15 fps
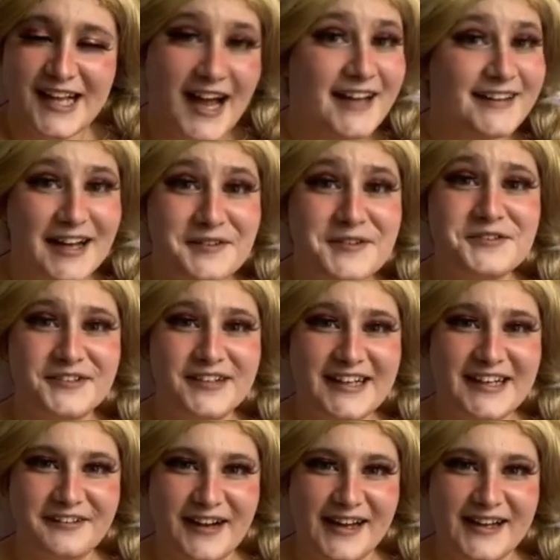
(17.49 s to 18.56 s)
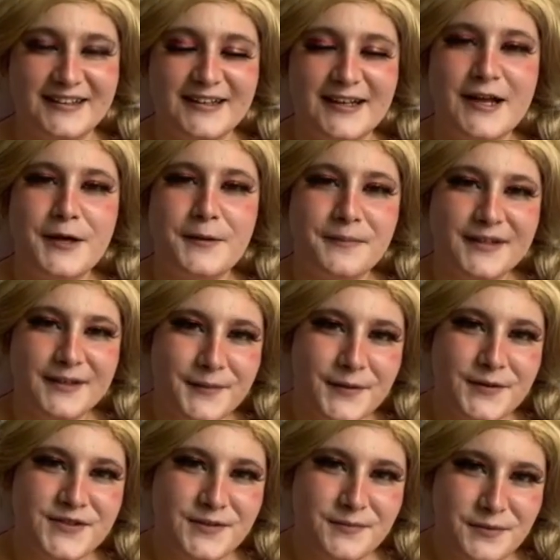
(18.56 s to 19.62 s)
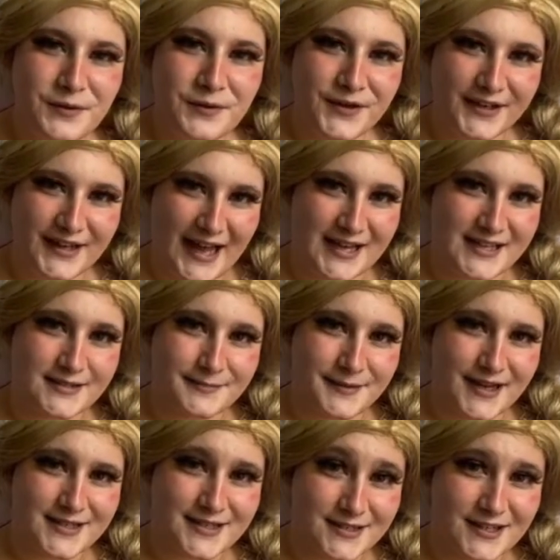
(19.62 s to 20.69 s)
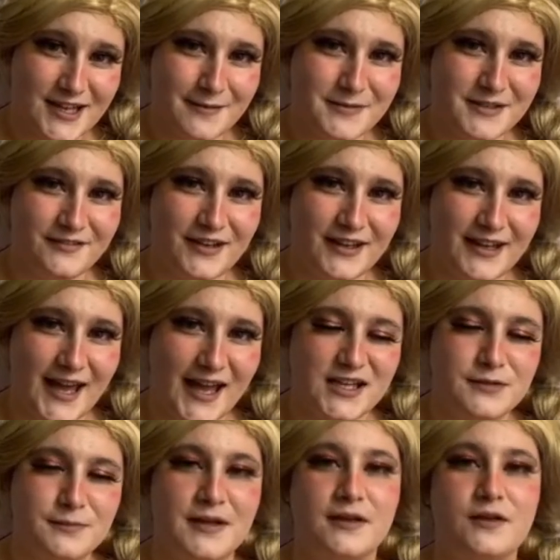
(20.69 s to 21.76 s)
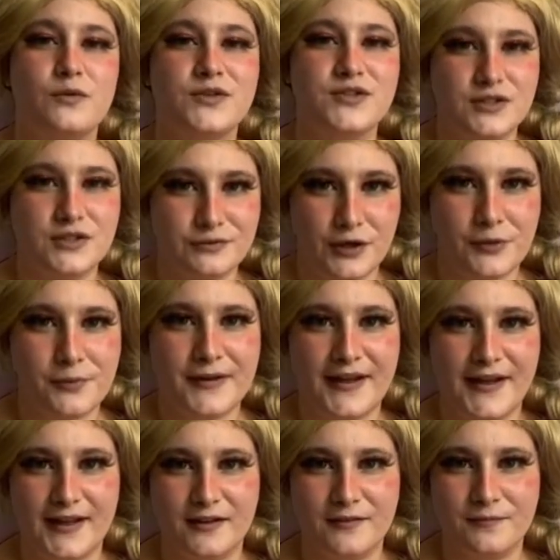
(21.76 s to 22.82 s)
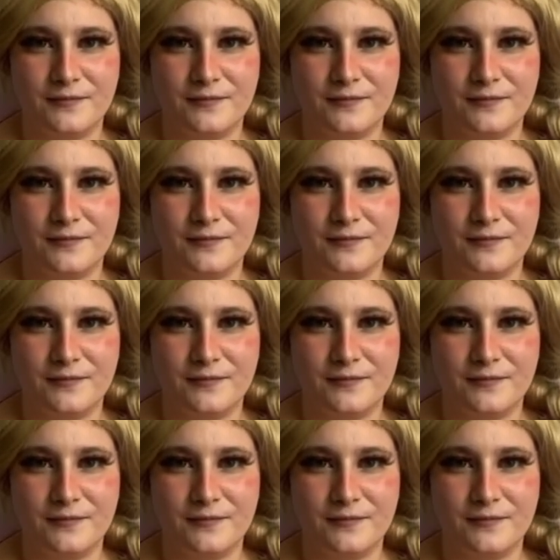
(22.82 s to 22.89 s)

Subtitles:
And that was really great. But the most important aspect in terms of engagement was the role-playing.